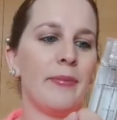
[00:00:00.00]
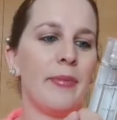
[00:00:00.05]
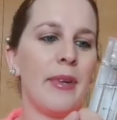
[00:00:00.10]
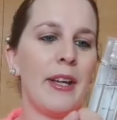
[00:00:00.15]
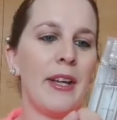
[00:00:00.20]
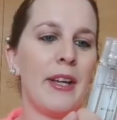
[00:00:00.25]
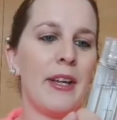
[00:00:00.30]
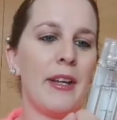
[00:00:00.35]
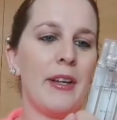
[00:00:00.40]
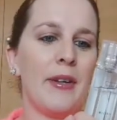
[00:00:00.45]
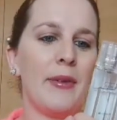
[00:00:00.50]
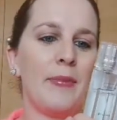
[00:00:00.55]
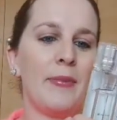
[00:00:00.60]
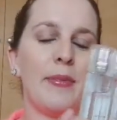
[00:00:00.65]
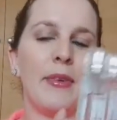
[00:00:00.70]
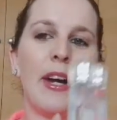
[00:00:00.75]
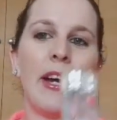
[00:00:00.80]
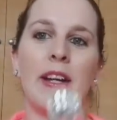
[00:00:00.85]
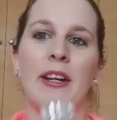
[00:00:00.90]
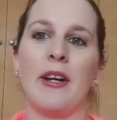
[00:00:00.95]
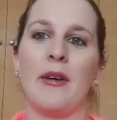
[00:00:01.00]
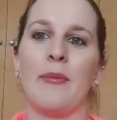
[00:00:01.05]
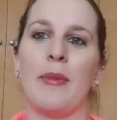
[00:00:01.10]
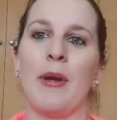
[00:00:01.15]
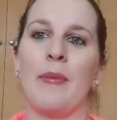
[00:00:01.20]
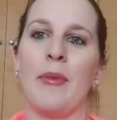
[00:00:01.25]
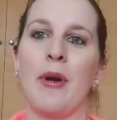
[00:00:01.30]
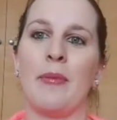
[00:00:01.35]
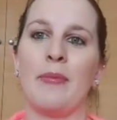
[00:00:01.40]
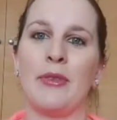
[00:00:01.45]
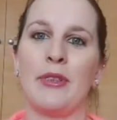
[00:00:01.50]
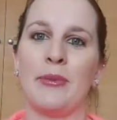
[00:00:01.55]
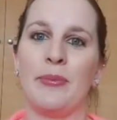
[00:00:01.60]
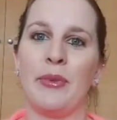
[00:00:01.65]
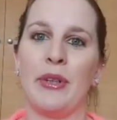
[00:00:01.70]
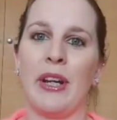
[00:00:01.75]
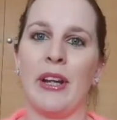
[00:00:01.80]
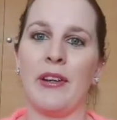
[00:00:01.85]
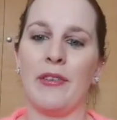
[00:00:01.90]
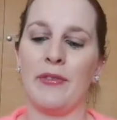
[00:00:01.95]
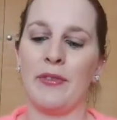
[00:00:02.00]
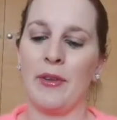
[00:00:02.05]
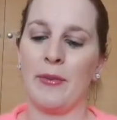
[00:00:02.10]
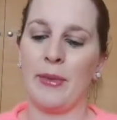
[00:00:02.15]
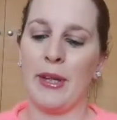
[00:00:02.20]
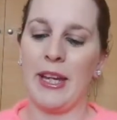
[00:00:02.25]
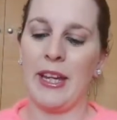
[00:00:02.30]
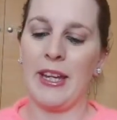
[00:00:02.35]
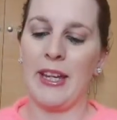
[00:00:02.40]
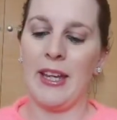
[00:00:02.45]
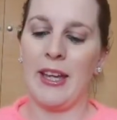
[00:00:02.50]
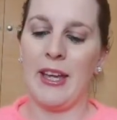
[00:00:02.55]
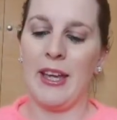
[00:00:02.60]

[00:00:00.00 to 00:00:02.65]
um, I got my mom to bring for me